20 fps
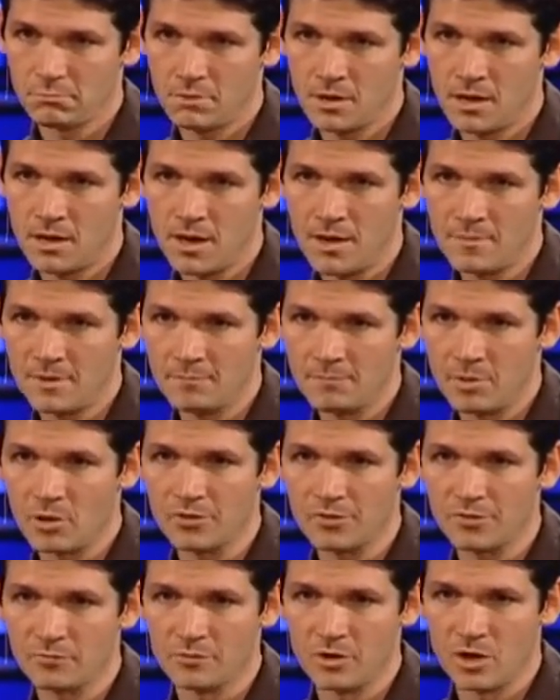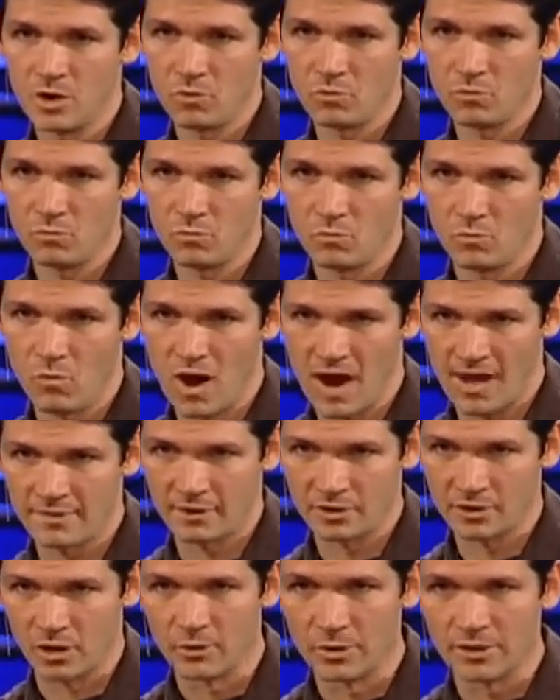I mean, both of them know why
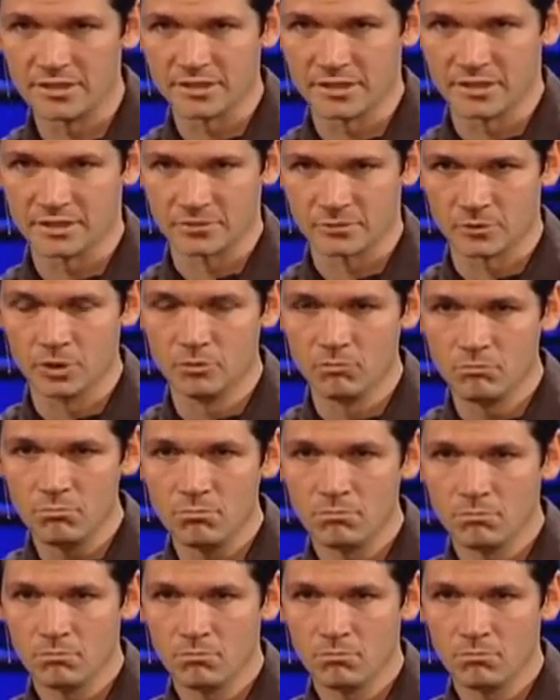they're going to this room.